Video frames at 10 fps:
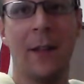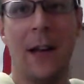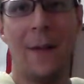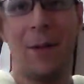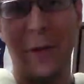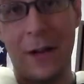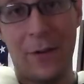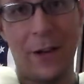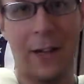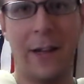I mean, whatever
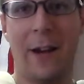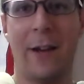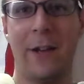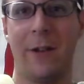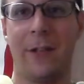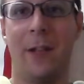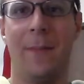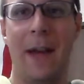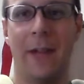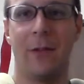you're going to carry in your assault
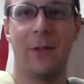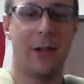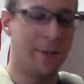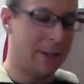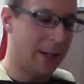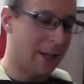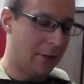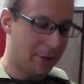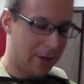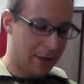pack is what you're going to be taking
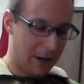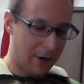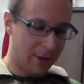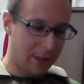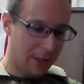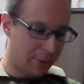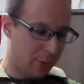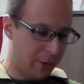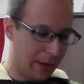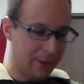out with you to airsoft
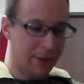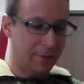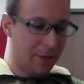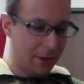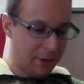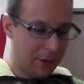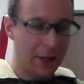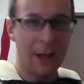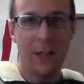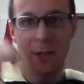or out into the field.
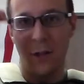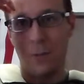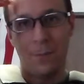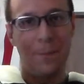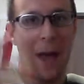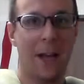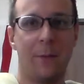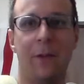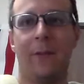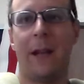So,
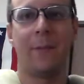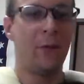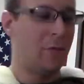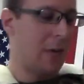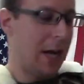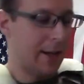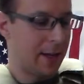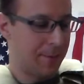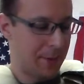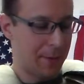packable rainproof
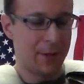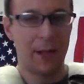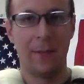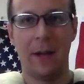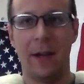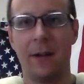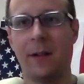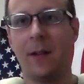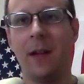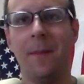jacket, maybe some
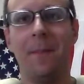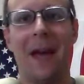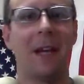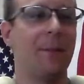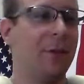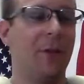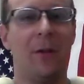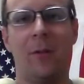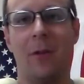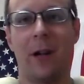
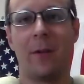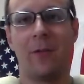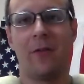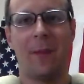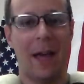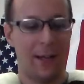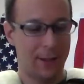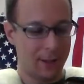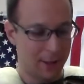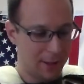packable waterproof
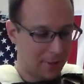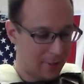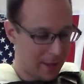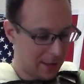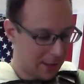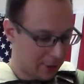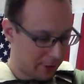pants, stuff of that nature.